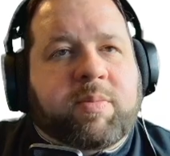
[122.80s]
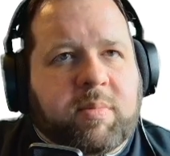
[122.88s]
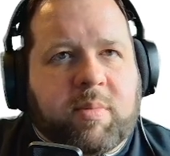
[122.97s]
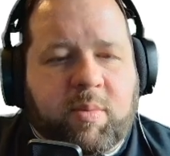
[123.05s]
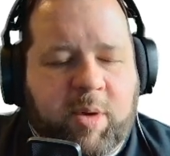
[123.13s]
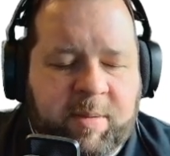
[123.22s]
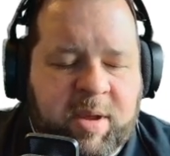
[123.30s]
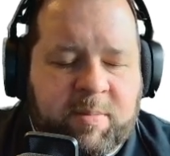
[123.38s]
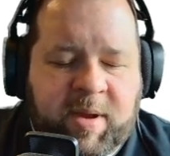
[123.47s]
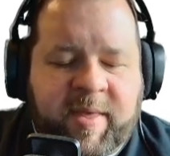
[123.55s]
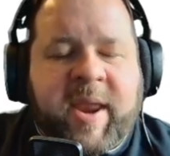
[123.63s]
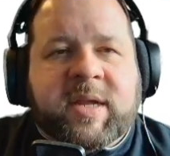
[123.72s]
what I mean
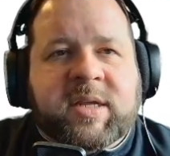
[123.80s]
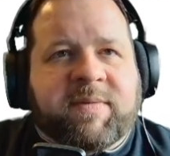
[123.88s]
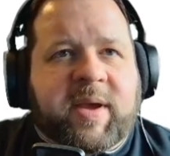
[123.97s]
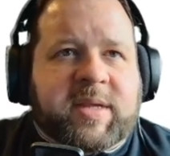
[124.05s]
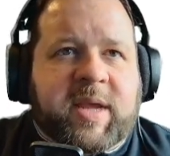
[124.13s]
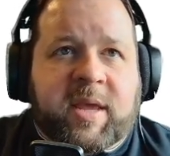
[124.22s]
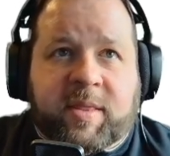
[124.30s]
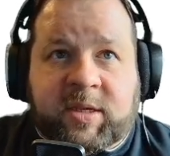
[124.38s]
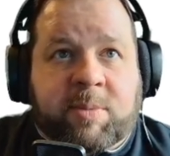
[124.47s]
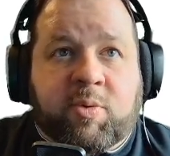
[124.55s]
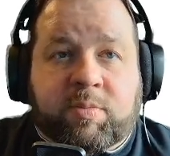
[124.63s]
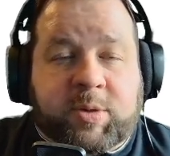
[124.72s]
by that is, if I say the
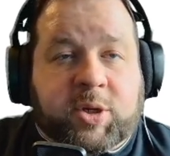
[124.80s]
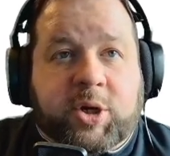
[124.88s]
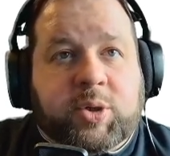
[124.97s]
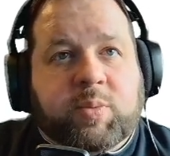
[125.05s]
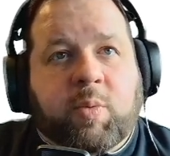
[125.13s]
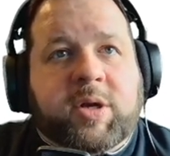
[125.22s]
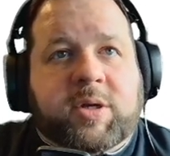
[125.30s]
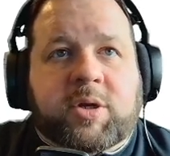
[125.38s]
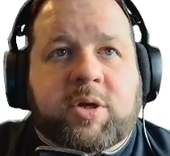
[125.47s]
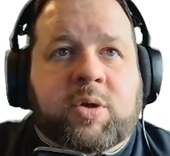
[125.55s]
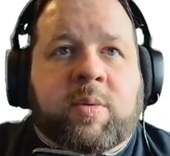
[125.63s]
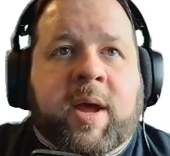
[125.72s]
same search, what
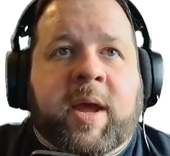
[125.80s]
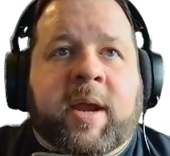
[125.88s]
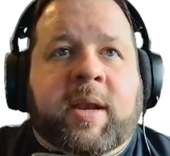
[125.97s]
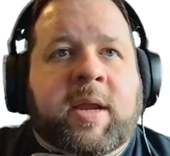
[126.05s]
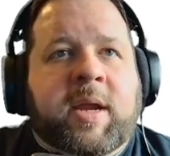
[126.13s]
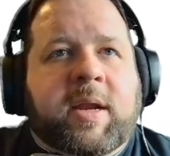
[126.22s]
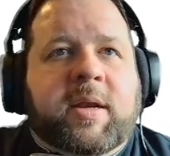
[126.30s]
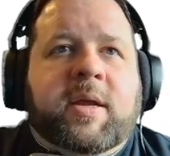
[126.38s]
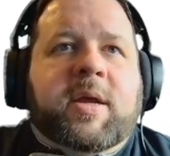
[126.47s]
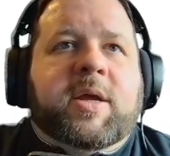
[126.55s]
do I need